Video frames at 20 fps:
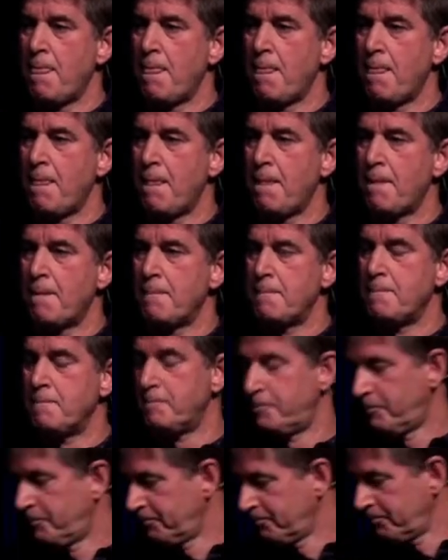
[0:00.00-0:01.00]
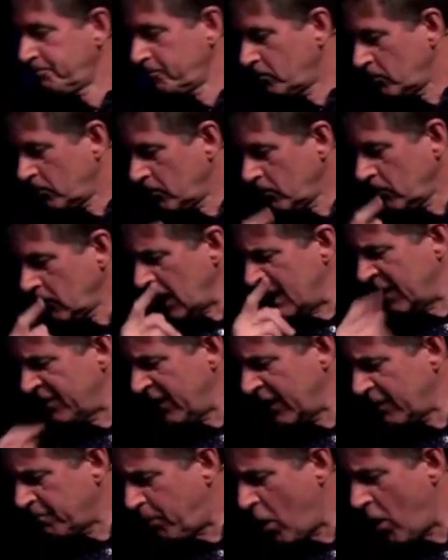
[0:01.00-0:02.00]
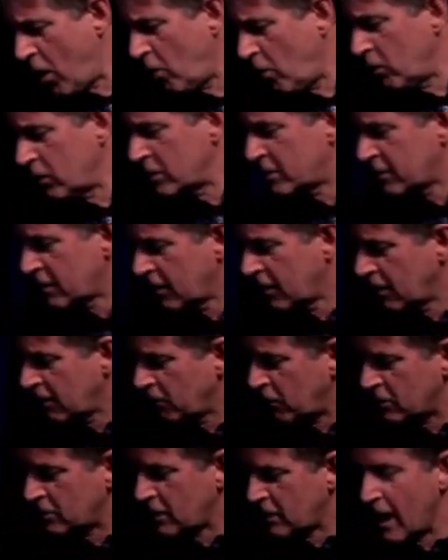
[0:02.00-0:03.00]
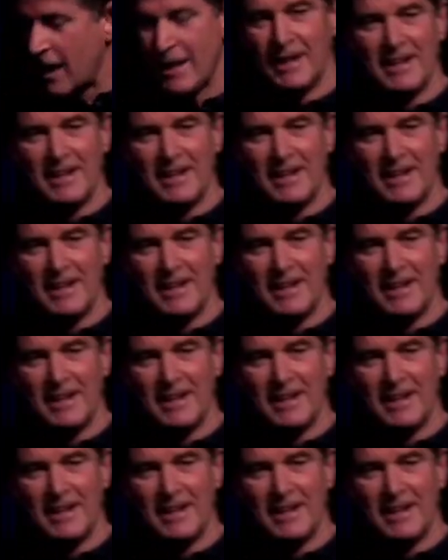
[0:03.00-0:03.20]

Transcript: And I think Paul was, was kind of thinking of that when